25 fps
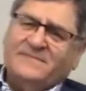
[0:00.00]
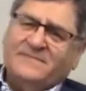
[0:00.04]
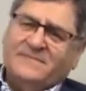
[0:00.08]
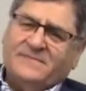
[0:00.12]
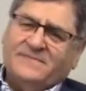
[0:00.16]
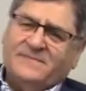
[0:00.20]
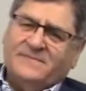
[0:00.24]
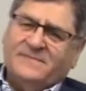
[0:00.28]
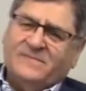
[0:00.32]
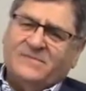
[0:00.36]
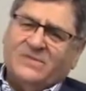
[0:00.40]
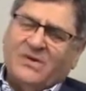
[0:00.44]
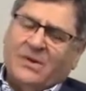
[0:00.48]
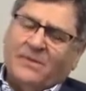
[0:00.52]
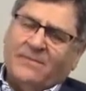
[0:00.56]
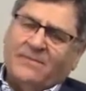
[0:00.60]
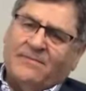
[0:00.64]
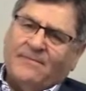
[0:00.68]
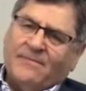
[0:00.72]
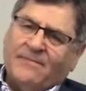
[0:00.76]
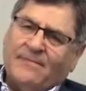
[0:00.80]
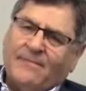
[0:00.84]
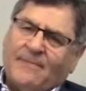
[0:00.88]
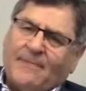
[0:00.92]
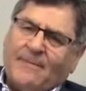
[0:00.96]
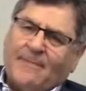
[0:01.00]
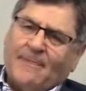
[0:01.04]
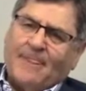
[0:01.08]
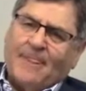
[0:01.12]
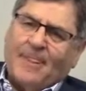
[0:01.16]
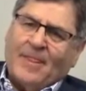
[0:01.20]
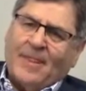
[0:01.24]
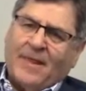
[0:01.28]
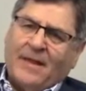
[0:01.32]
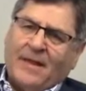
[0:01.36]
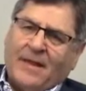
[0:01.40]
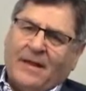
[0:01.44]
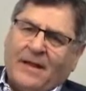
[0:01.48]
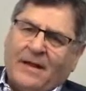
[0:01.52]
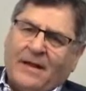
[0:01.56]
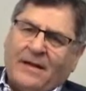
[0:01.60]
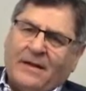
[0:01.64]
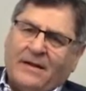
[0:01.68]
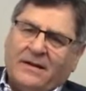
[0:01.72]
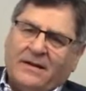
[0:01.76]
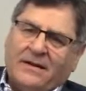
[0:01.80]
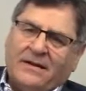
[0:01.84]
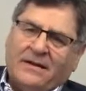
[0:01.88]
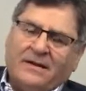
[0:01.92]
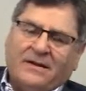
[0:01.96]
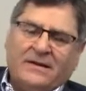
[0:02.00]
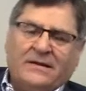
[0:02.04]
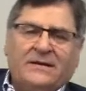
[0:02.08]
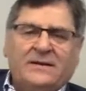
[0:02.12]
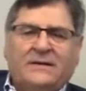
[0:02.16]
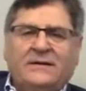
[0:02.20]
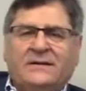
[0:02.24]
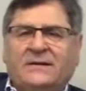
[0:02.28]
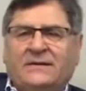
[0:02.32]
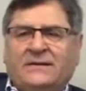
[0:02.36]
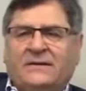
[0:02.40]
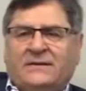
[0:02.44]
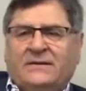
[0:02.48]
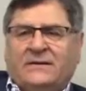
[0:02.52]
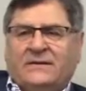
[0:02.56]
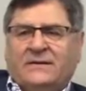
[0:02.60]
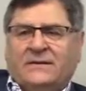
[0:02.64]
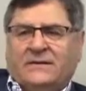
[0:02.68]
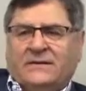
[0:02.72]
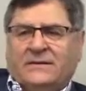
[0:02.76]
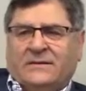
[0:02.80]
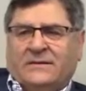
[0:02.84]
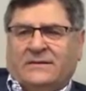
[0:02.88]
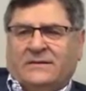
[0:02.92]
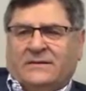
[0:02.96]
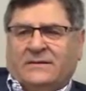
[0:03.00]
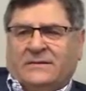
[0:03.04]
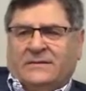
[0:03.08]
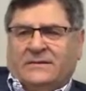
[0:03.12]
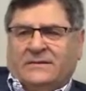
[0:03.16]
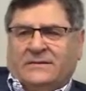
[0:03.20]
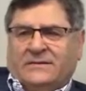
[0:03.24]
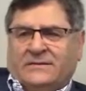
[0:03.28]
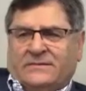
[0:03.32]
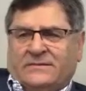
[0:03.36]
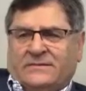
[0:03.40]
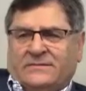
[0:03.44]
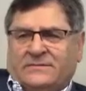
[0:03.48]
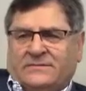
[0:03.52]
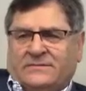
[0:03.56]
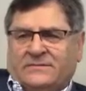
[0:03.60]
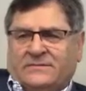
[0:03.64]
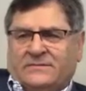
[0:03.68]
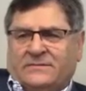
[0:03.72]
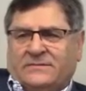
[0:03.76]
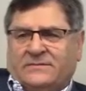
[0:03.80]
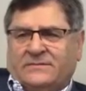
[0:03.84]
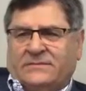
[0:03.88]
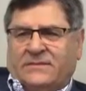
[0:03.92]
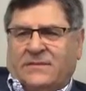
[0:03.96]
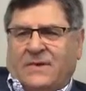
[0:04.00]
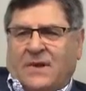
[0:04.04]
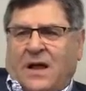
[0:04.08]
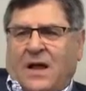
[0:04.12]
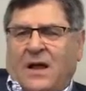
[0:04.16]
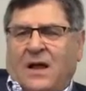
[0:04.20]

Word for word: Tell me something about your family here, your own family.